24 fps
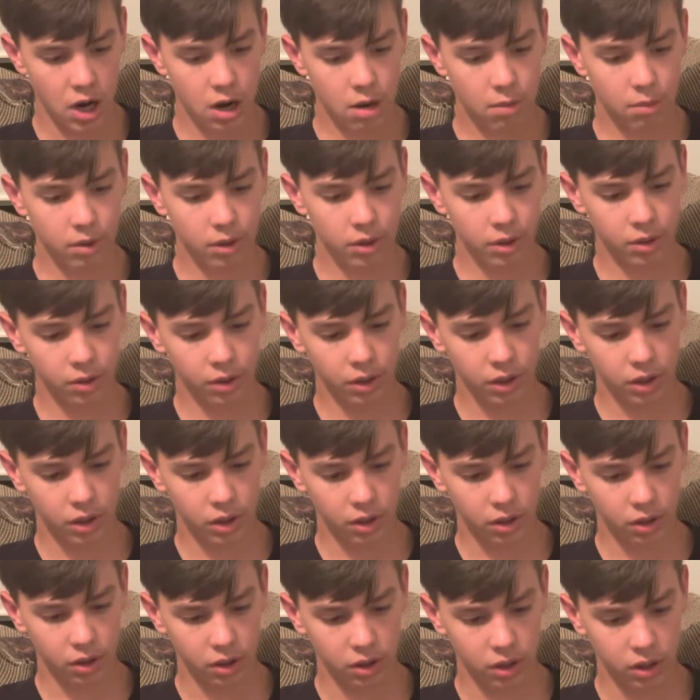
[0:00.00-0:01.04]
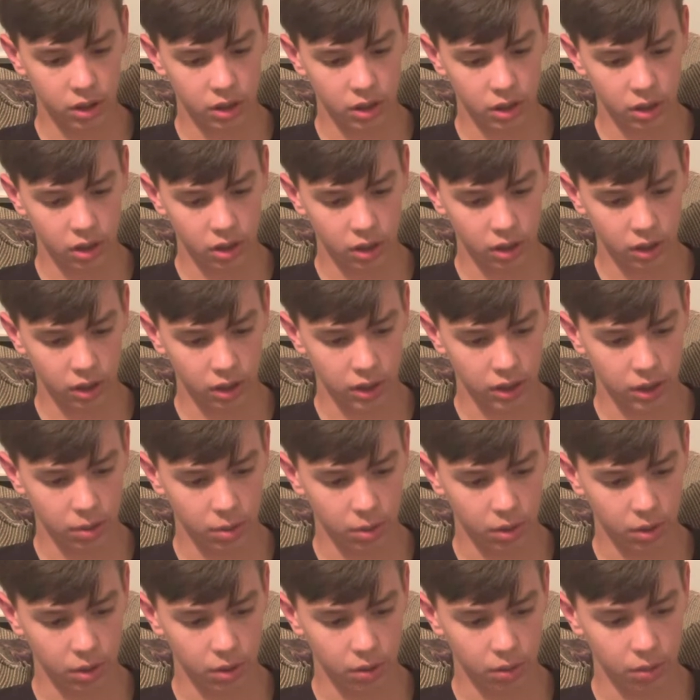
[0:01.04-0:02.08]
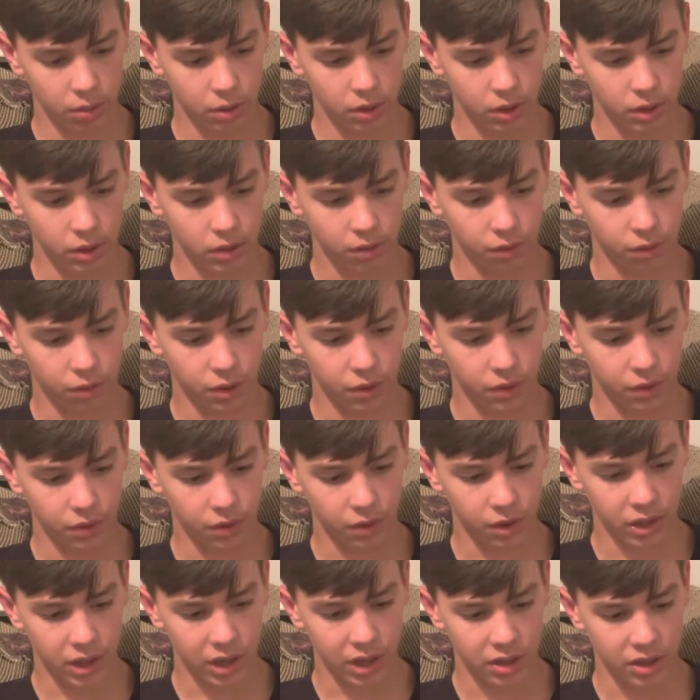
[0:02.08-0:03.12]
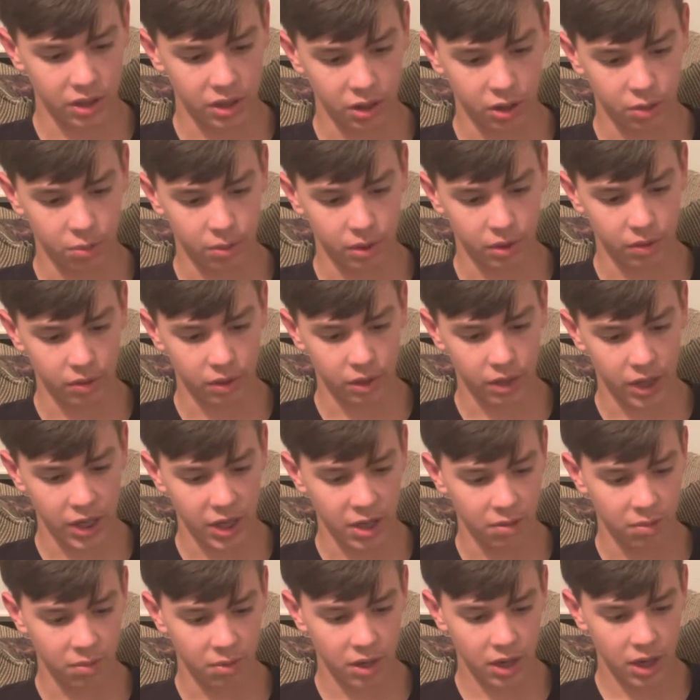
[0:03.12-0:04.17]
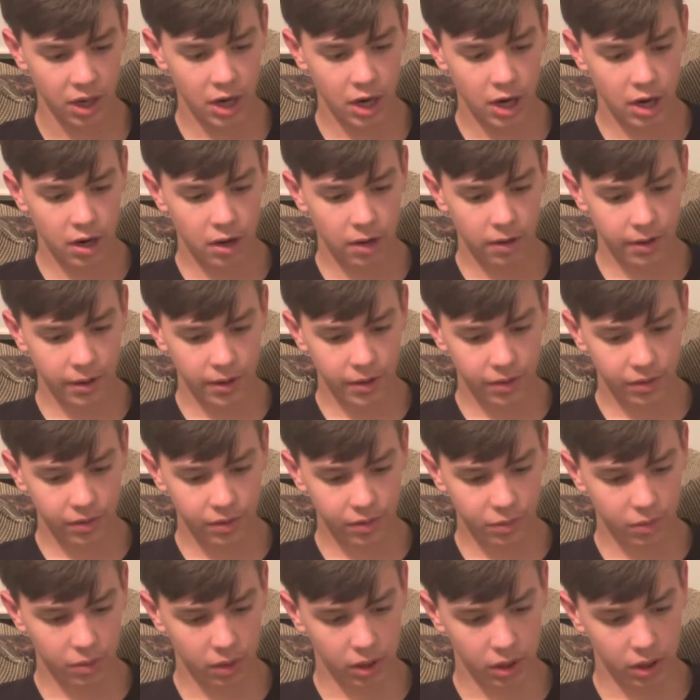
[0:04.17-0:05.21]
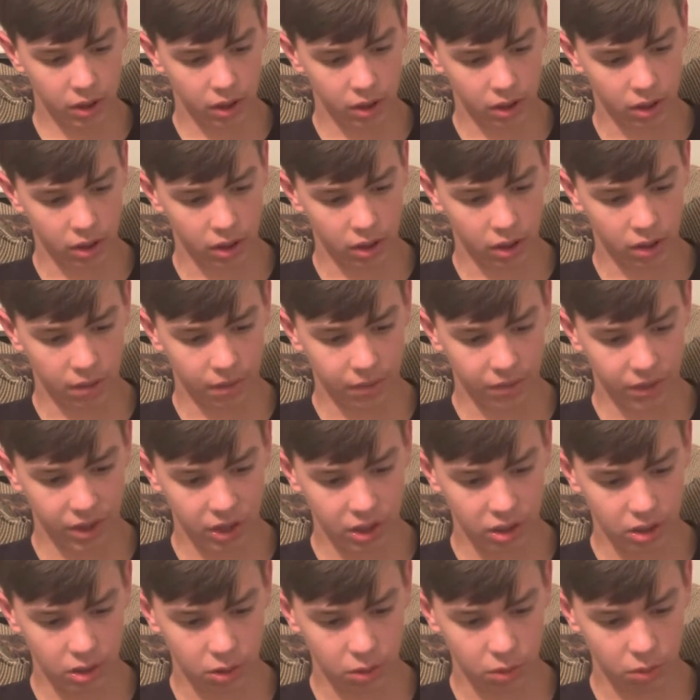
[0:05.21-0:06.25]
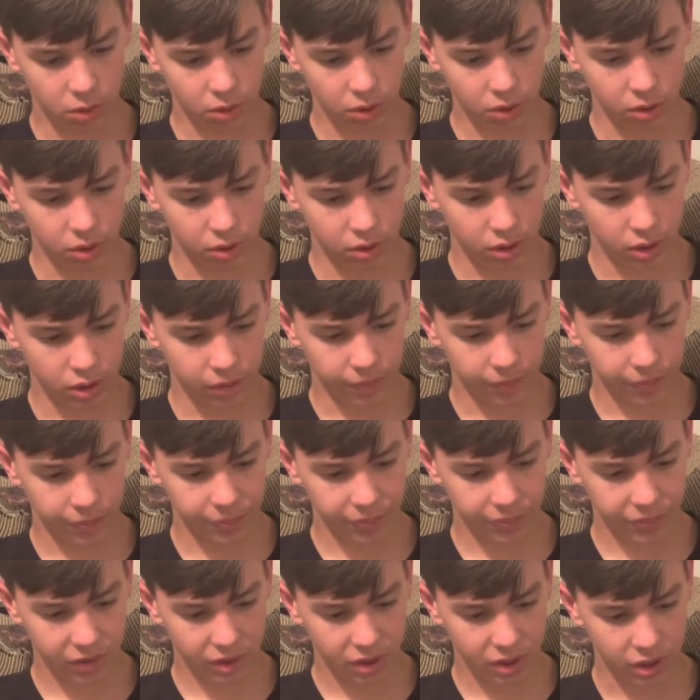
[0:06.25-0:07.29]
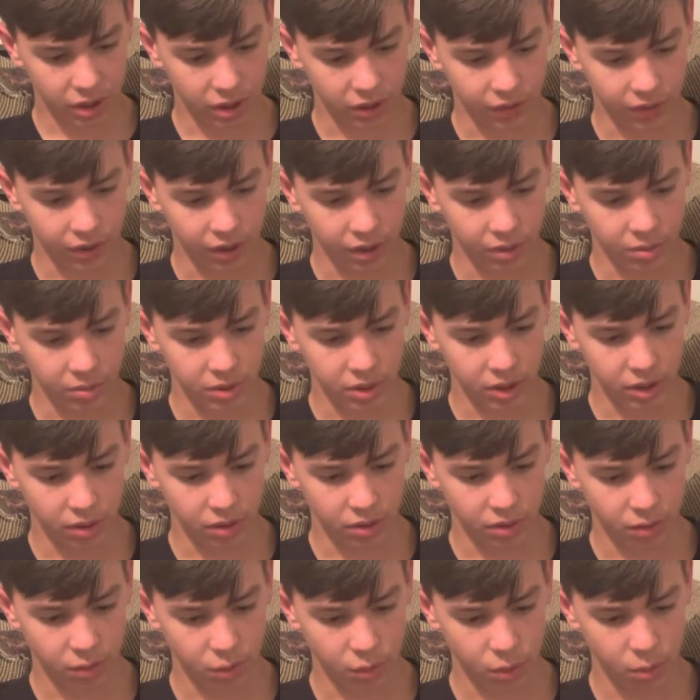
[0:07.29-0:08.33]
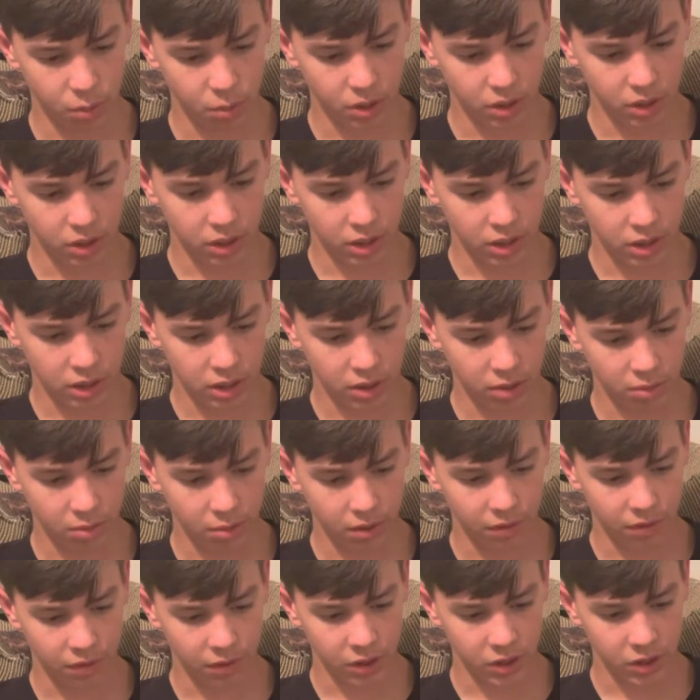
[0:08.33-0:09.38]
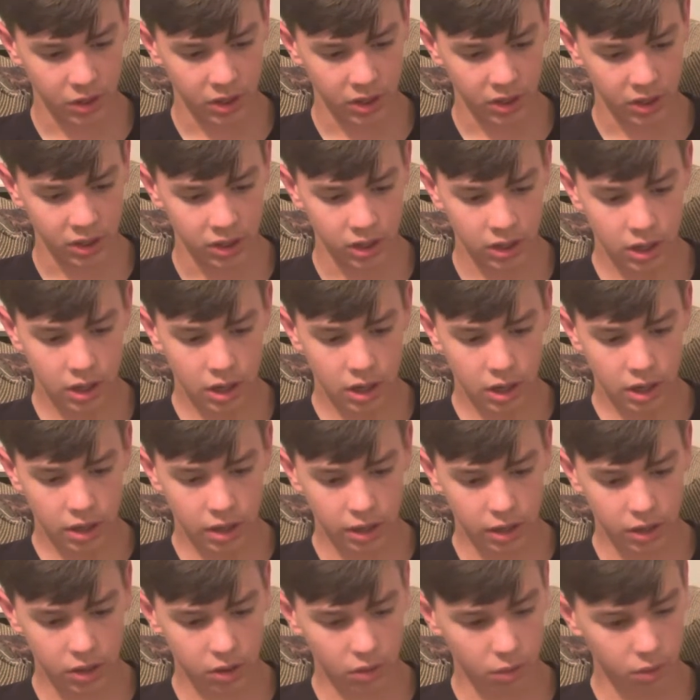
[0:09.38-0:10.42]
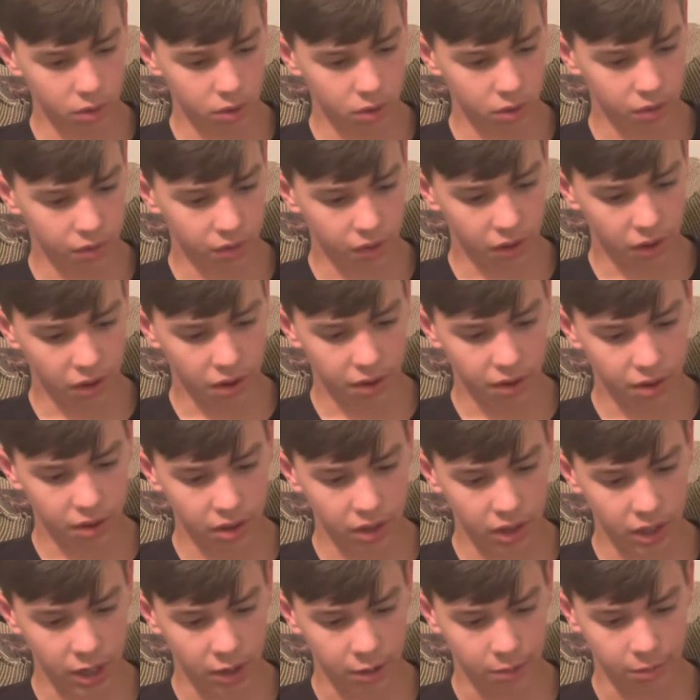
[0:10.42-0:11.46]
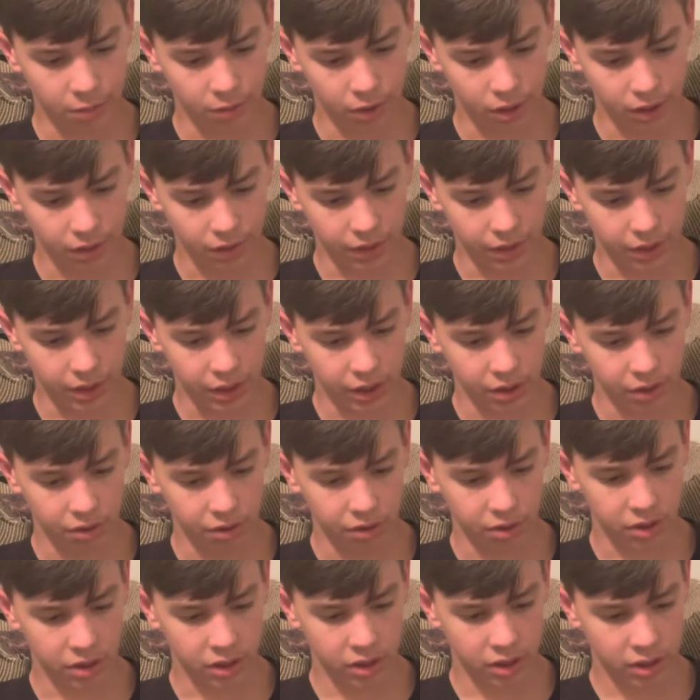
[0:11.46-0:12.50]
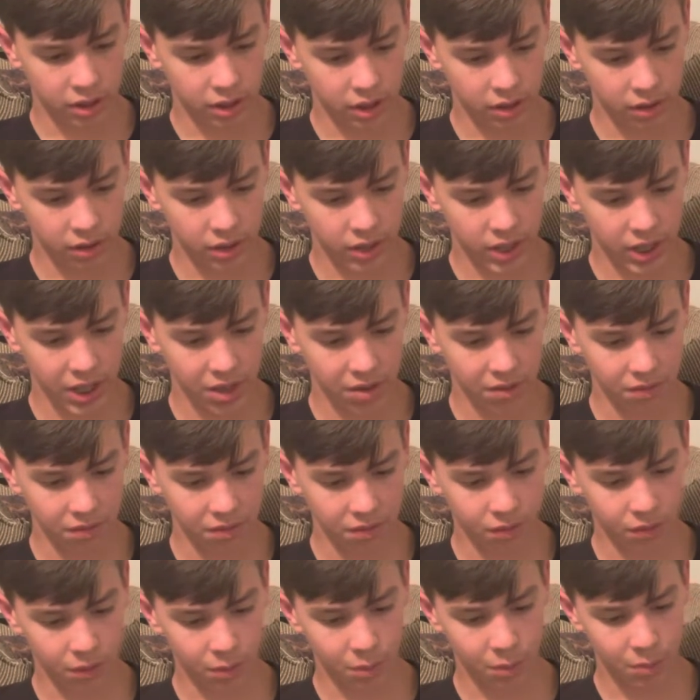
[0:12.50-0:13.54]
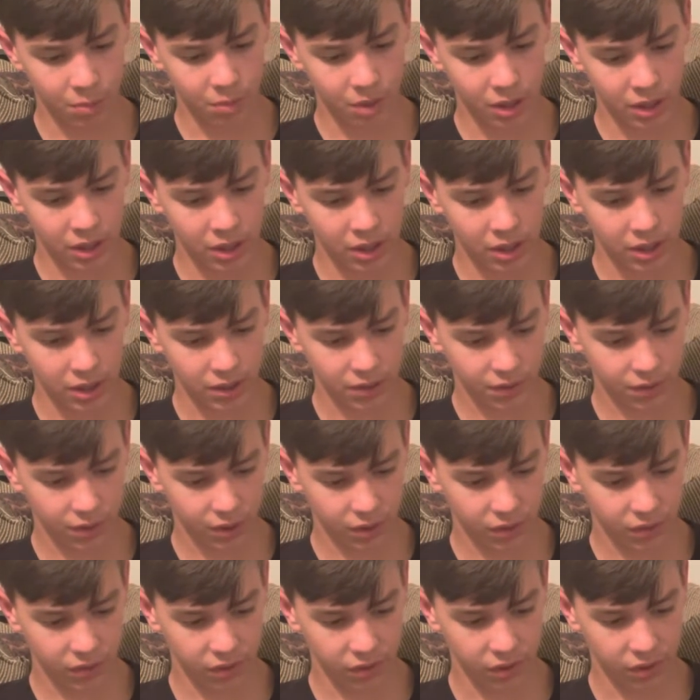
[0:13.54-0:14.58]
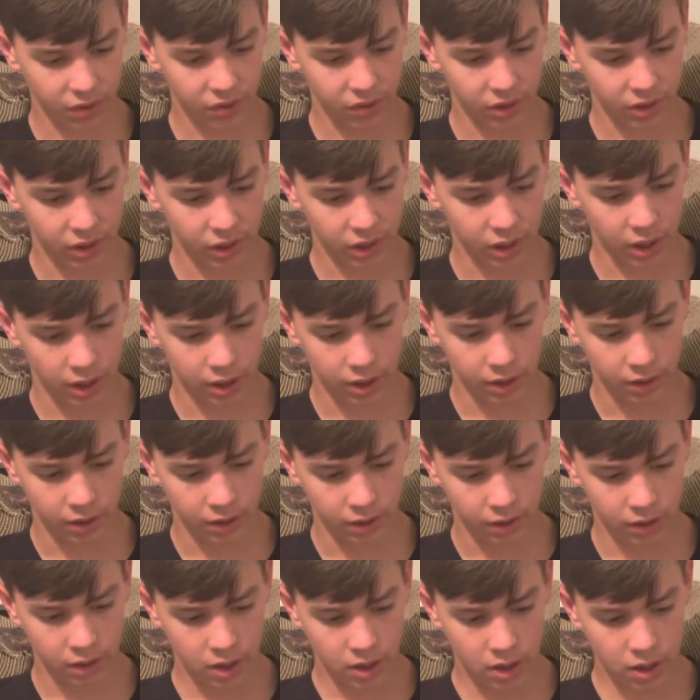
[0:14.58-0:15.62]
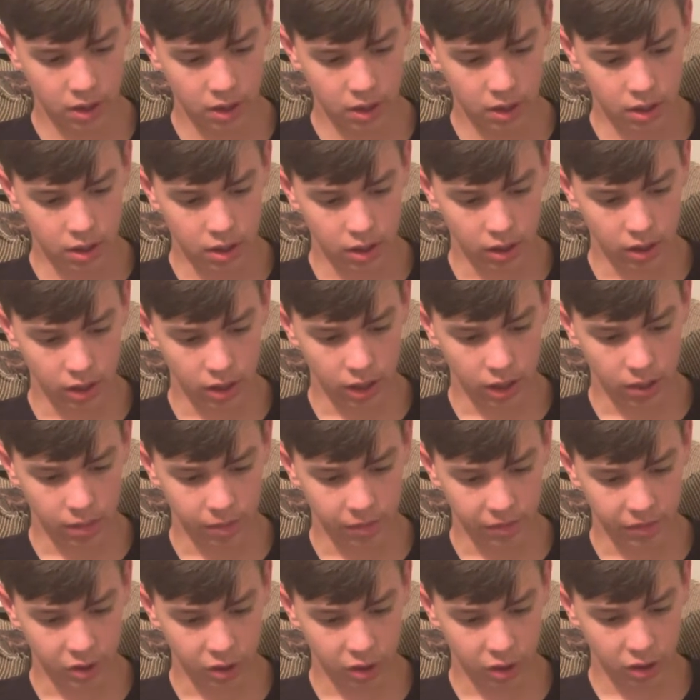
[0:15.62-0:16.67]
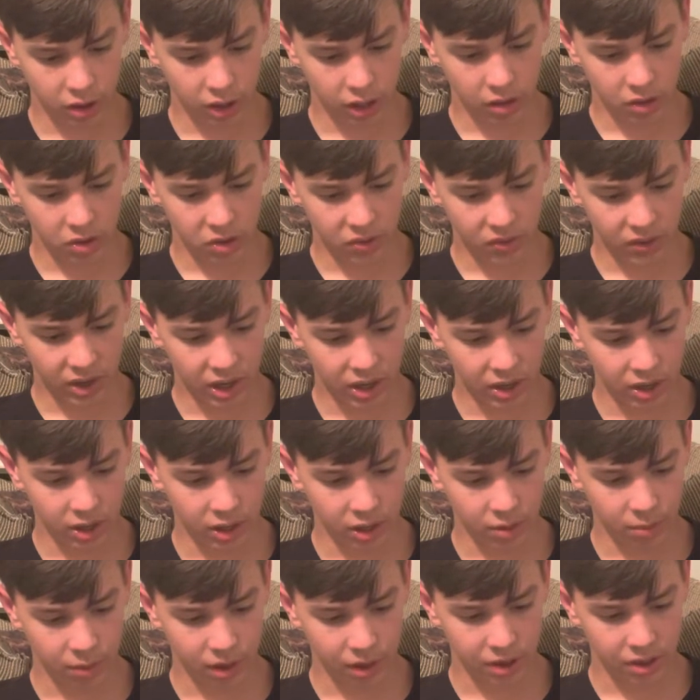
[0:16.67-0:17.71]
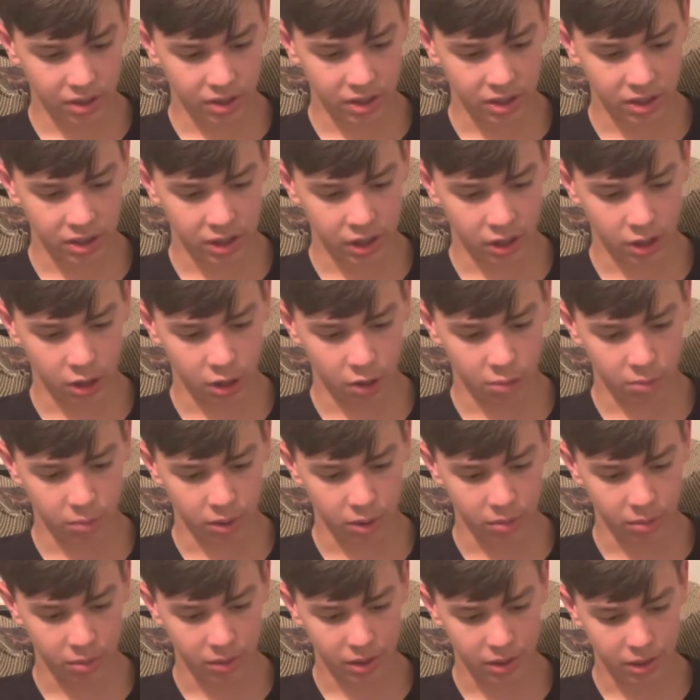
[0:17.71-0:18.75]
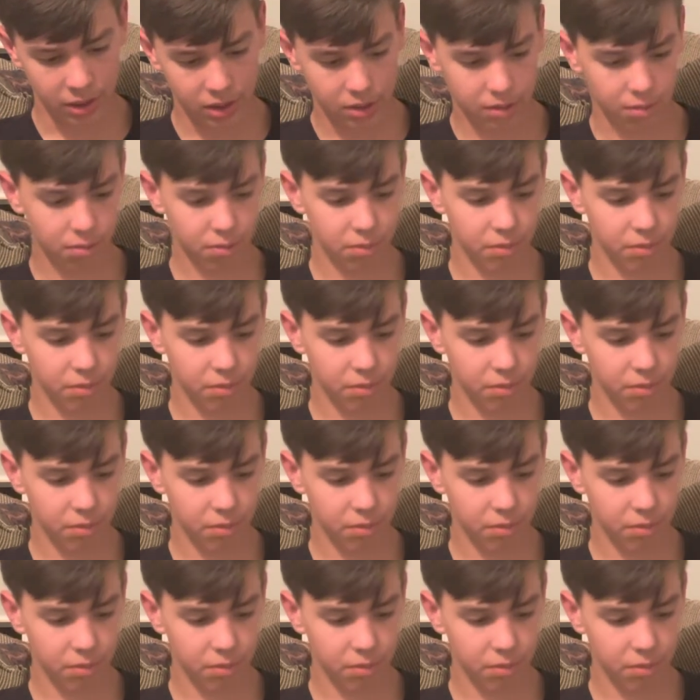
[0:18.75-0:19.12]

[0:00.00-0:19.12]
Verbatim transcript: But no one could learn this song except the 144,000 who had been redeemed from the earth. These are the ones who had not defiled themselves with women since they remained virgins. These are the ones who follow the Lamb wherever he goes. They were redeemed from humanity as first fruits for God and the Lamb. No lie was found in their mouths, and they are all blameless.